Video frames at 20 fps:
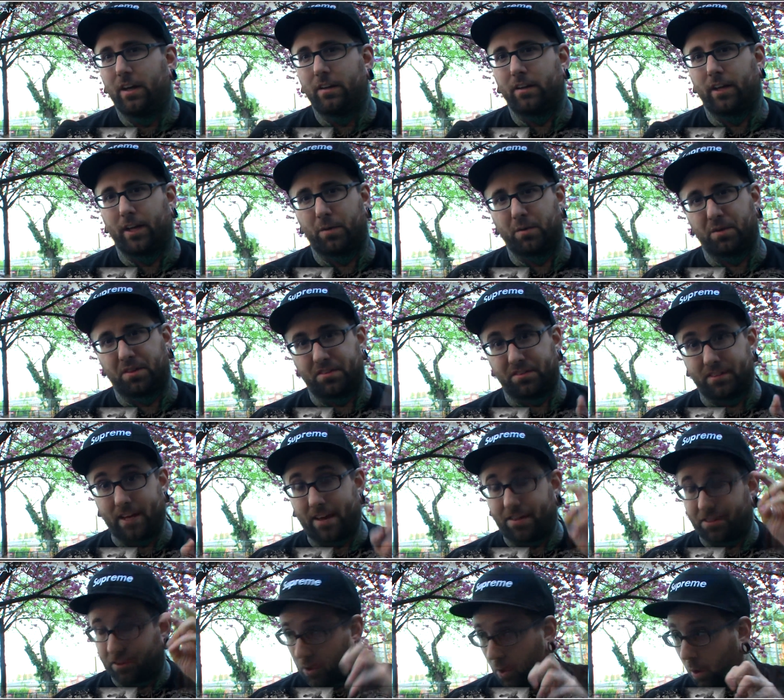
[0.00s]
Like with
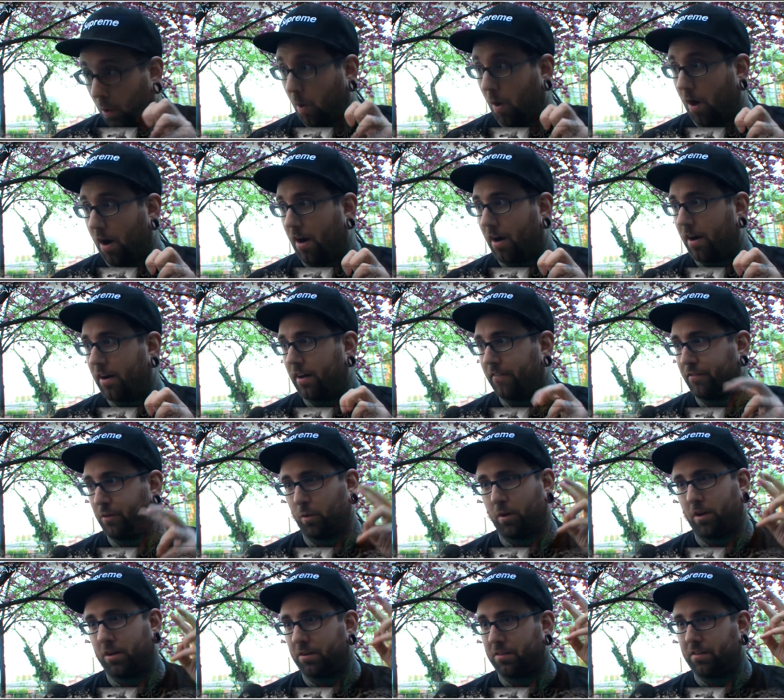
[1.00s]
deathcore, if you
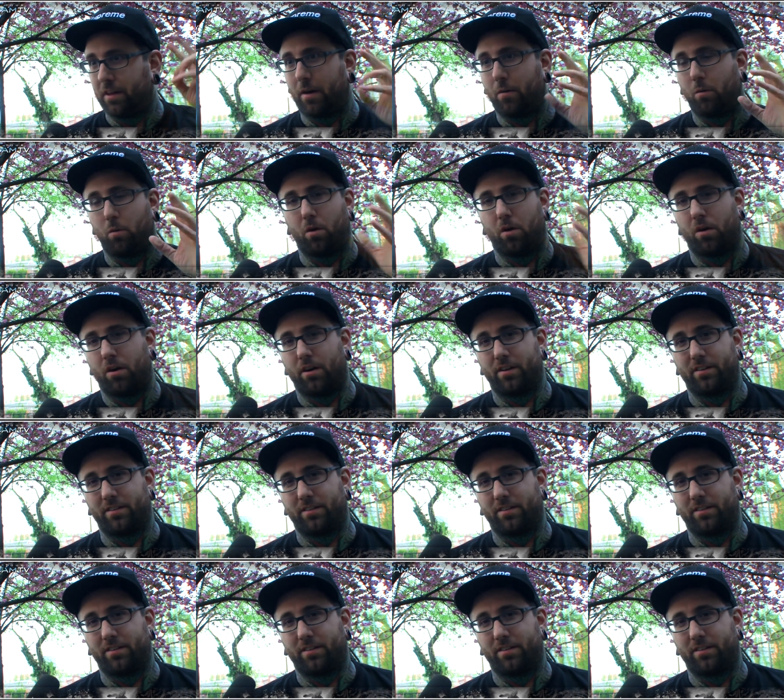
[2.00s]
want to use that word,